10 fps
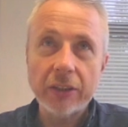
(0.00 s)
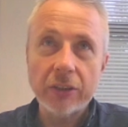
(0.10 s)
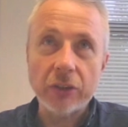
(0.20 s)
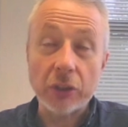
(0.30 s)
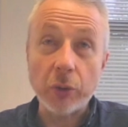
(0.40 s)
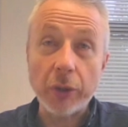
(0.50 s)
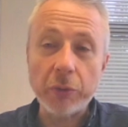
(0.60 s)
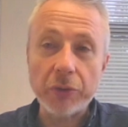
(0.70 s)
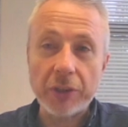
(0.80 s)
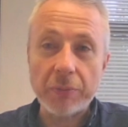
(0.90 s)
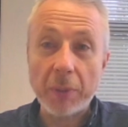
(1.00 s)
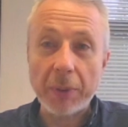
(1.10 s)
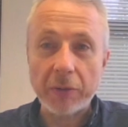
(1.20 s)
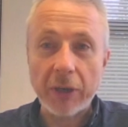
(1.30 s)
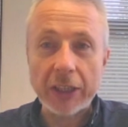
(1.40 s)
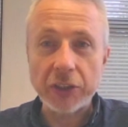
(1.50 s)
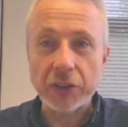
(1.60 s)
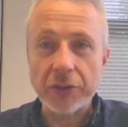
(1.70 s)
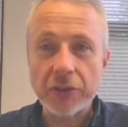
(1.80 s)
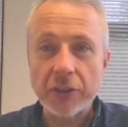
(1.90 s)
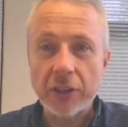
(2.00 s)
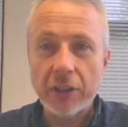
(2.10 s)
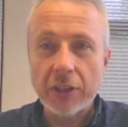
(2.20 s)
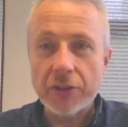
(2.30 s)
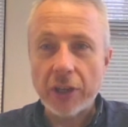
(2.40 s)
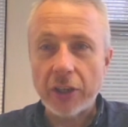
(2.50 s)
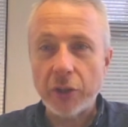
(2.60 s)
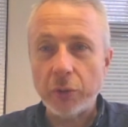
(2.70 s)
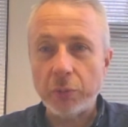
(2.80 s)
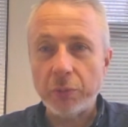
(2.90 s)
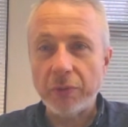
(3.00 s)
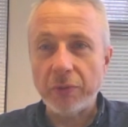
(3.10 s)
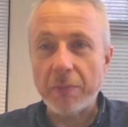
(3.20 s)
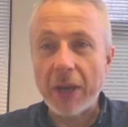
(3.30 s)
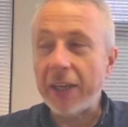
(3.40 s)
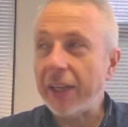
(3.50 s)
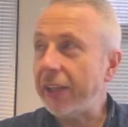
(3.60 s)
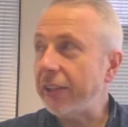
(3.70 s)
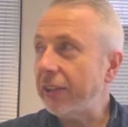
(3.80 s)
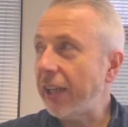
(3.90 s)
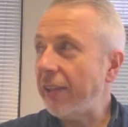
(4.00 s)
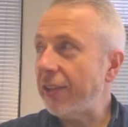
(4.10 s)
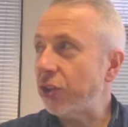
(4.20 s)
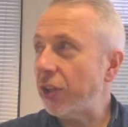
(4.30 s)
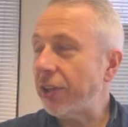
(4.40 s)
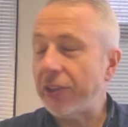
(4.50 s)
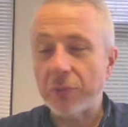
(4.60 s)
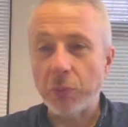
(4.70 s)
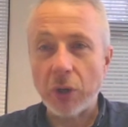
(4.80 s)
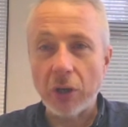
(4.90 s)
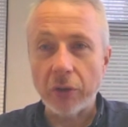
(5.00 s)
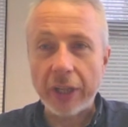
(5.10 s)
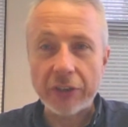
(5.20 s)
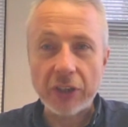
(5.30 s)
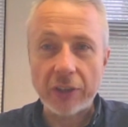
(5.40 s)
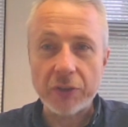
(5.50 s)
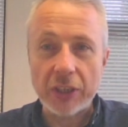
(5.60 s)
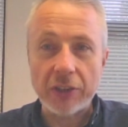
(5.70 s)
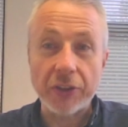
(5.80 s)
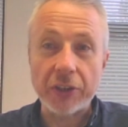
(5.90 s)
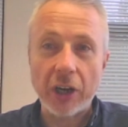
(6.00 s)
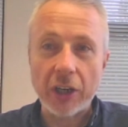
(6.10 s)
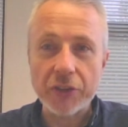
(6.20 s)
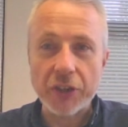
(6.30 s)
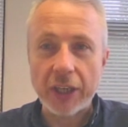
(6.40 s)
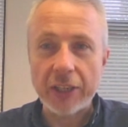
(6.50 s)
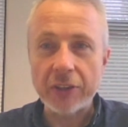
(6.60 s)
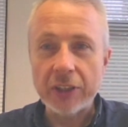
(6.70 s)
degree was in public relations. So for many in the journalism world, that's kind of seen as the dark side.